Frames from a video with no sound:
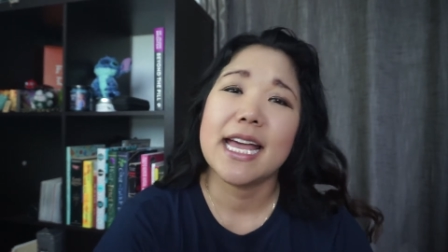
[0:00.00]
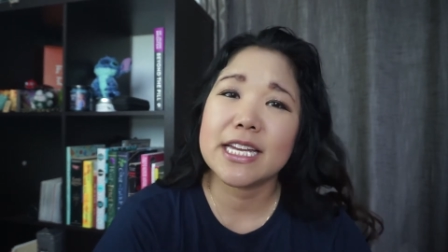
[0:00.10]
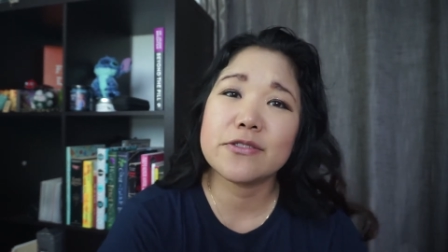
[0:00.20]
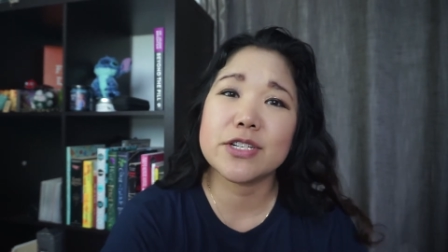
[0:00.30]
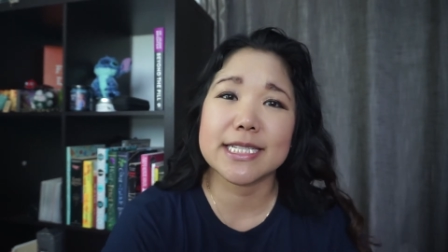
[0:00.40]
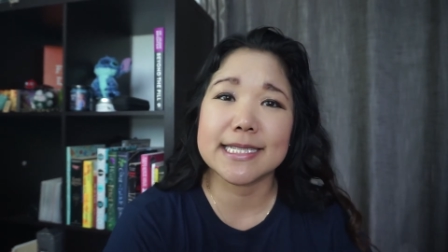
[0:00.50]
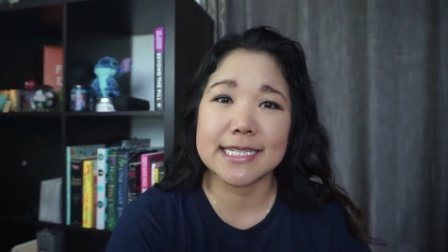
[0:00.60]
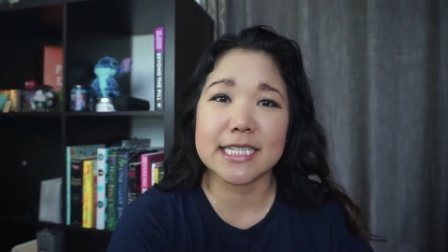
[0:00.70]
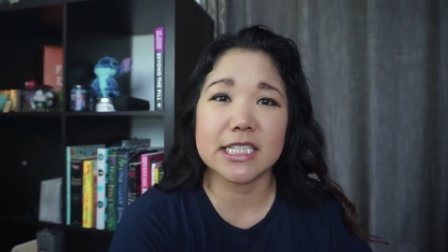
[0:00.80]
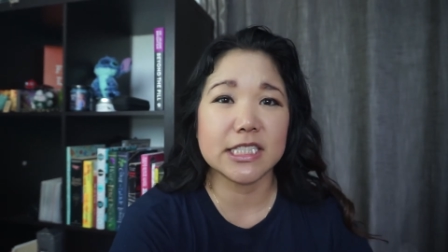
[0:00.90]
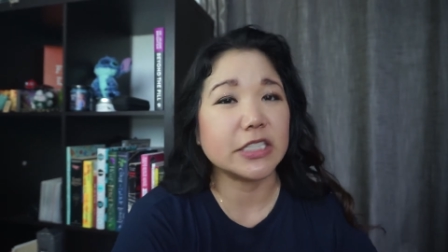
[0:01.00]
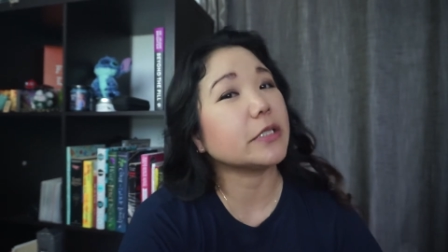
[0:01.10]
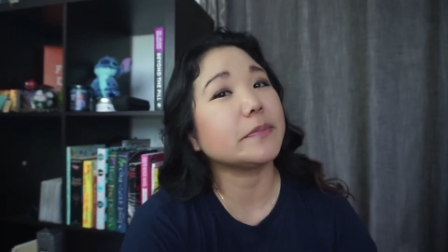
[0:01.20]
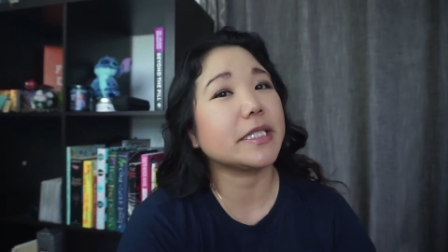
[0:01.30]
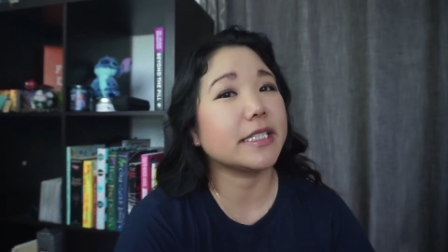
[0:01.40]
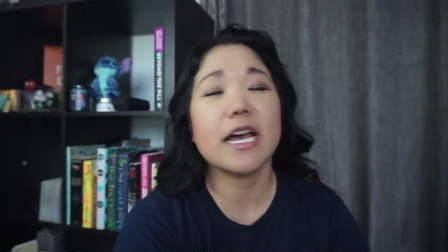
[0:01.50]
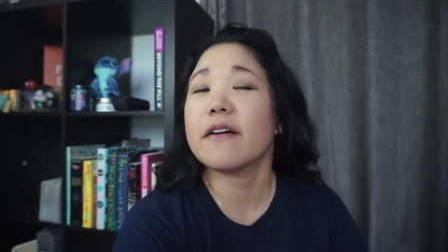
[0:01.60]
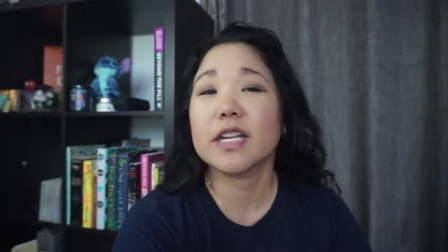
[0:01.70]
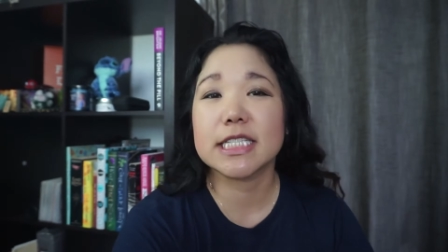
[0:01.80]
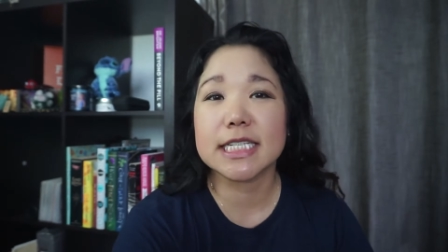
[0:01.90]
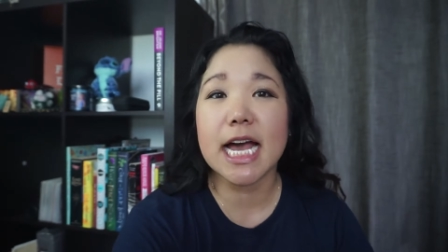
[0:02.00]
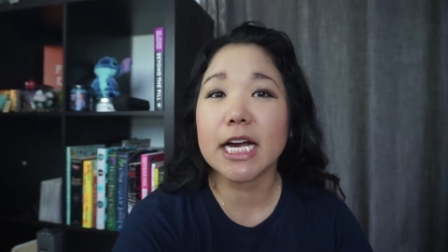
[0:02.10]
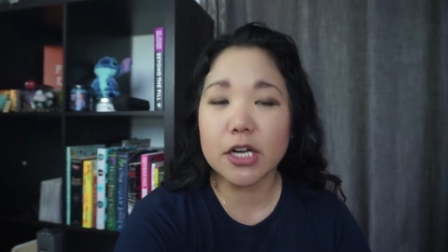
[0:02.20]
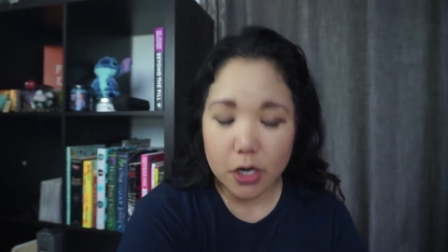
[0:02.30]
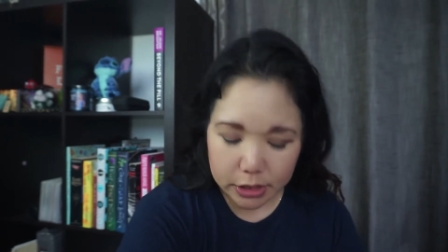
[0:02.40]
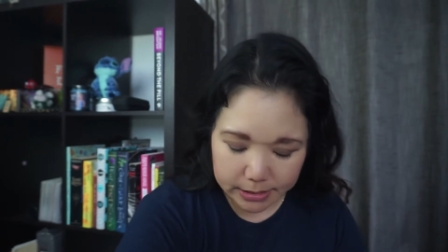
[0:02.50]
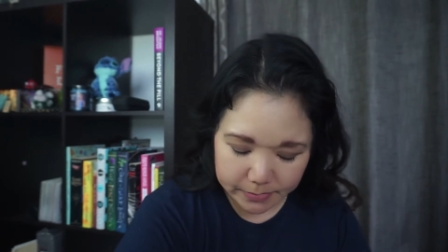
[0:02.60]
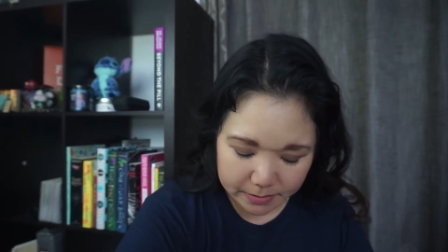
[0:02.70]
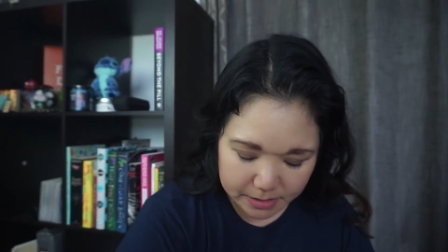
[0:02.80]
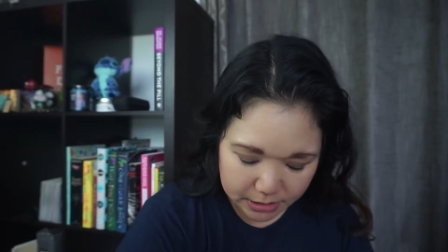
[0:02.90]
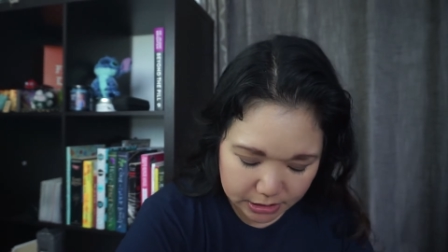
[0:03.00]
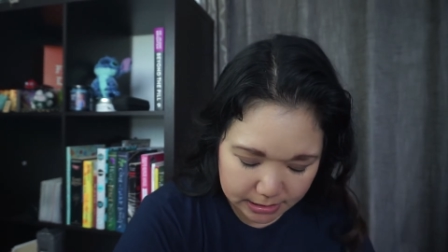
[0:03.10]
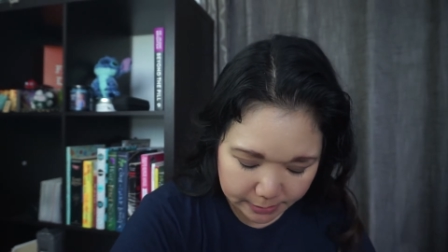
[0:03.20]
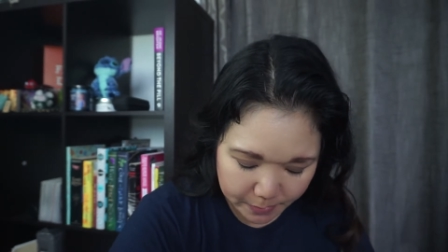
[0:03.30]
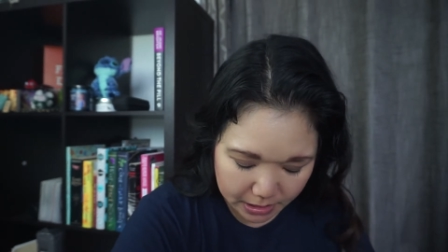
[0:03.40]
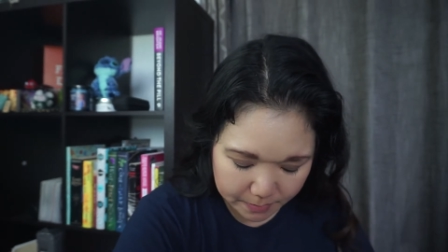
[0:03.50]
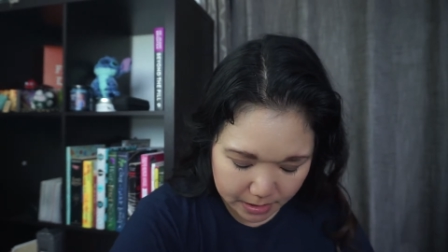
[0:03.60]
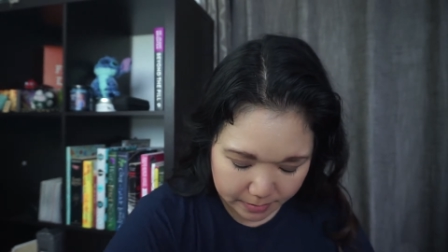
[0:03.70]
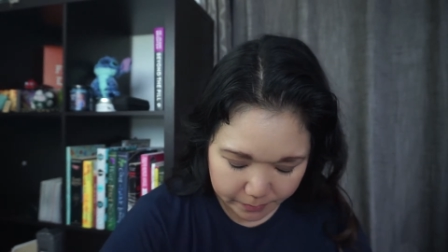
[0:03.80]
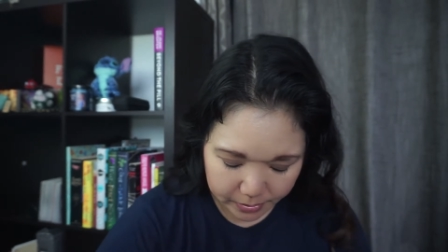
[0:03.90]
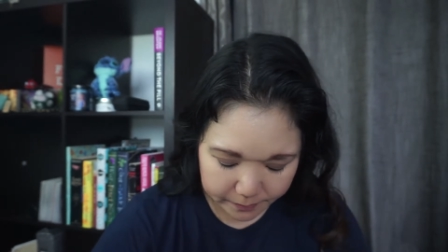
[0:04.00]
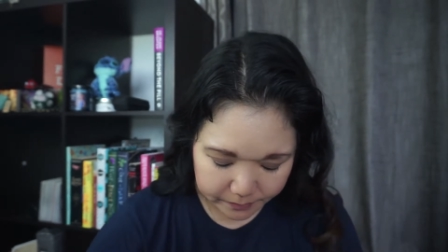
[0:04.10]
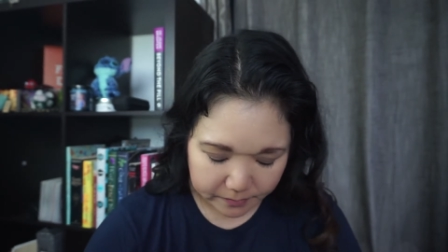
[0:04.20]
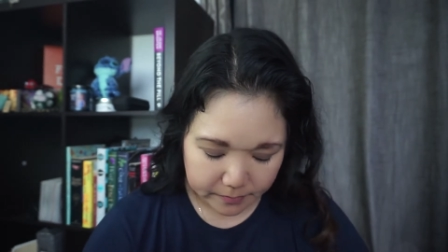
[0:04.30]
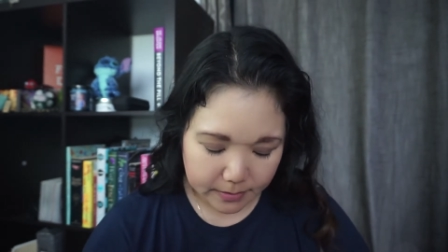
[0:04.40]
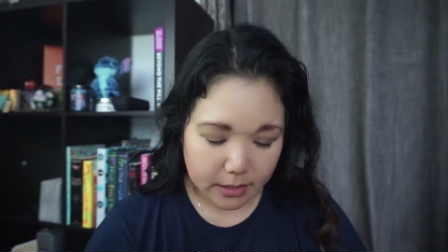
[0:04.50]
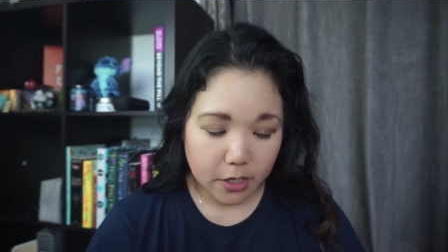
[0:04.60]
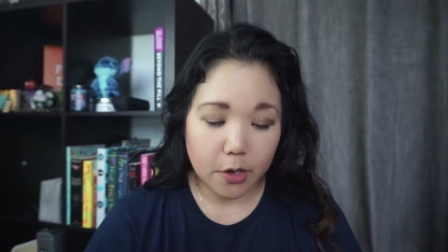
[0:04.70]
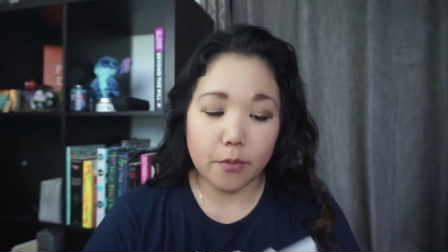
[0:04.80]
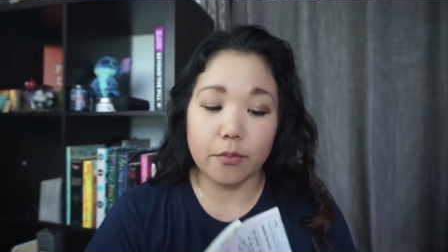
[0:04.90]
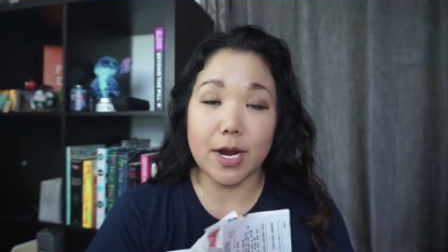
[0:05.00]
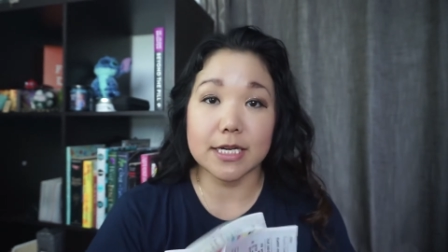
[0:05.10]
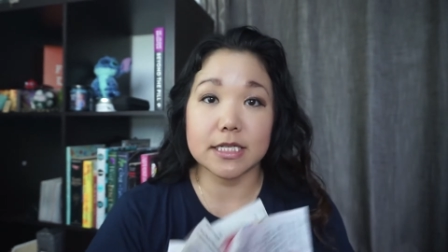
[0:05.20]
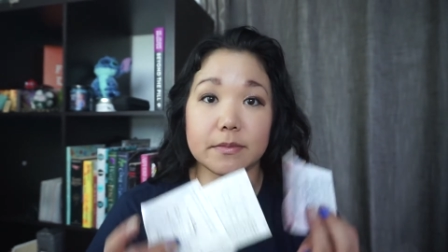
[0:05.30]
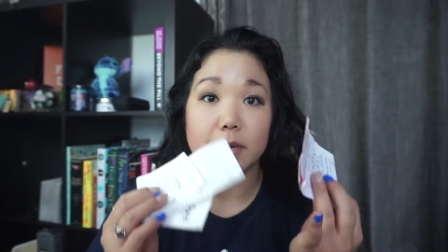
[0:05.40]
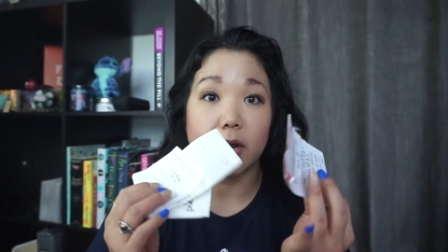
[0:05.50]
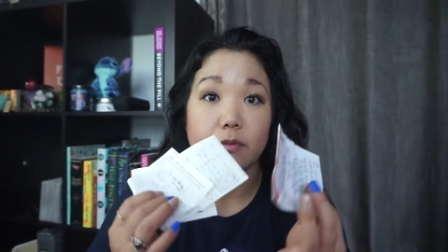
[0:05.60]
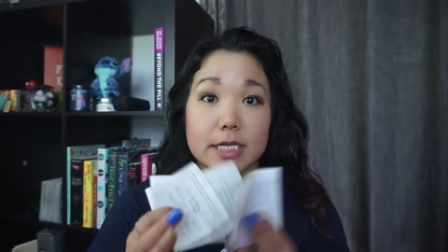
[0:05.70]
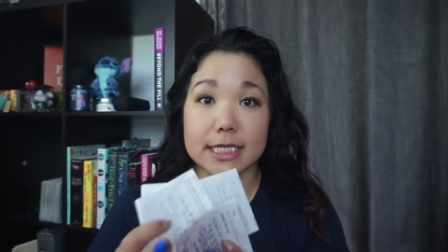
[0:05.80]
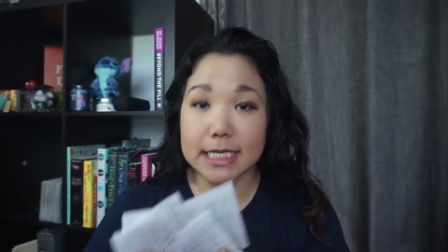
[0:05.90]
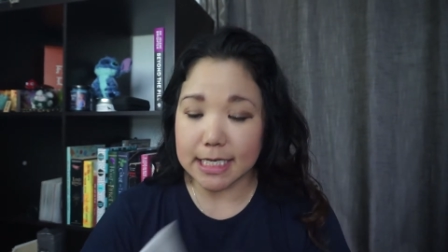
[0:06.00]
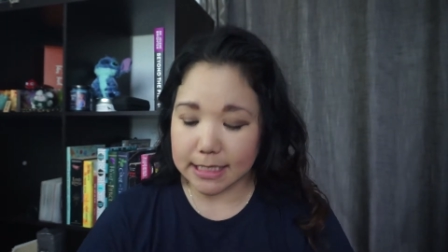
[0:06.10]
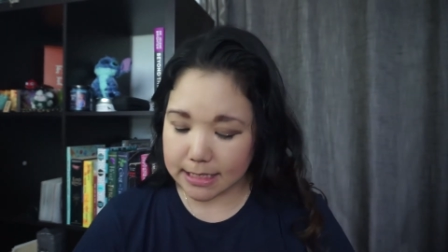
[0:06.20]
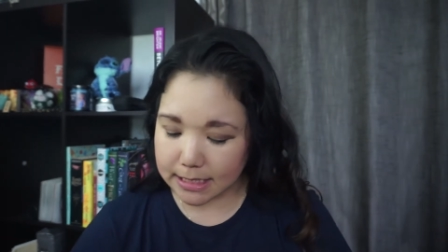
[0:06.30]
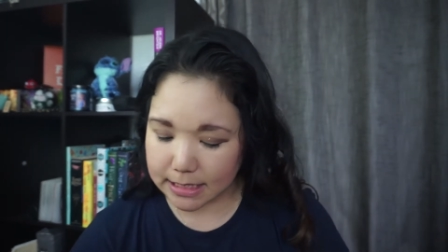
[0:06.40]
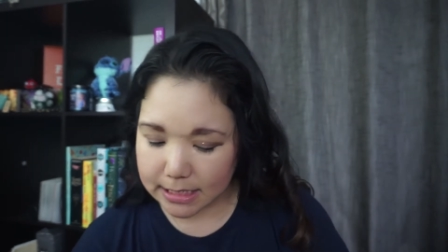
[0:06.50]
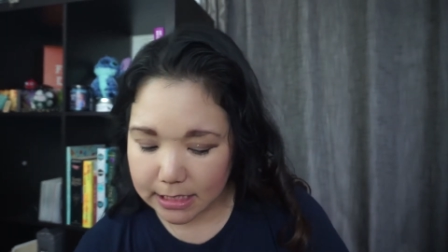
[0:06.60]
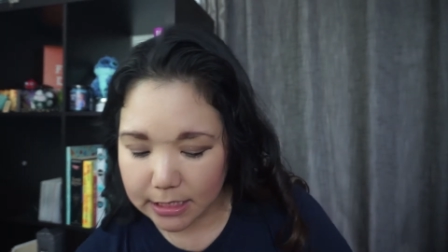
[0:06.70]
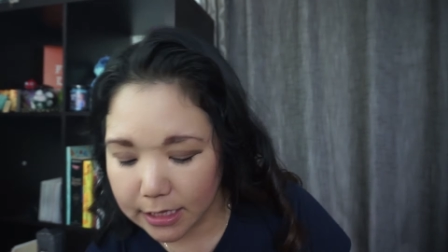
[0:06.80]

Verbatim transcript: and you just need a little bit of a snack, or sometimes just a pick-me-up. Random receipts.